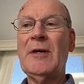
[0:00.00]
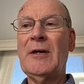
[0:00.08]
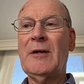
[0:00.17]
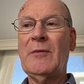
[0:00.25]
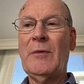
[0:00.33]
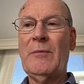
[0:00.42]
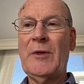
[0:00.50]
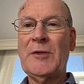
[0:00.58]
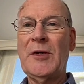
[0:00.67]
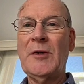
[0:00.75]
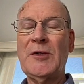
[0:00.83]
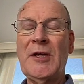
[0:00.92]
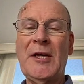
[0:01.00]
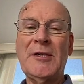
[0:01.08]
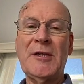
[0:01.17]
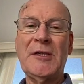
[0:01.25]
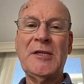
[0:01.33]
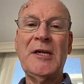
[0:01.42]

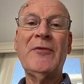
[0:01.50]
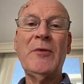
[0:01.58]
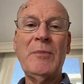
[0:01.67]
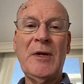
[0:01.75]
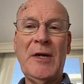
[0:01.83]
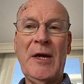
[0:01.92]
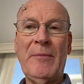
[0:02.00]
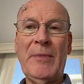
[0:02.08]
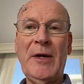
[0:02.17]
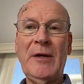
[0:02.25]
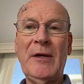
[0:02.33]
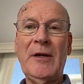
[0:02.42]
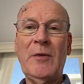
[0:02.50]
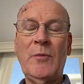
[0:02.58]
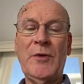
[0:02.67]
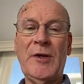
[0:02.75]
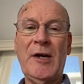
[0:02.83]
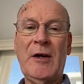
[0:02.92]
associates a 7-bit number
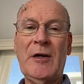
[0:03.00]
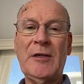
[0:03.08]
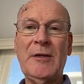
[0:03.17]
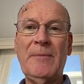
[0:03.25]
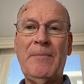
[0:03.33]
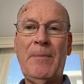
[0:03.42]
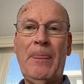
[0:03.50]
with a character.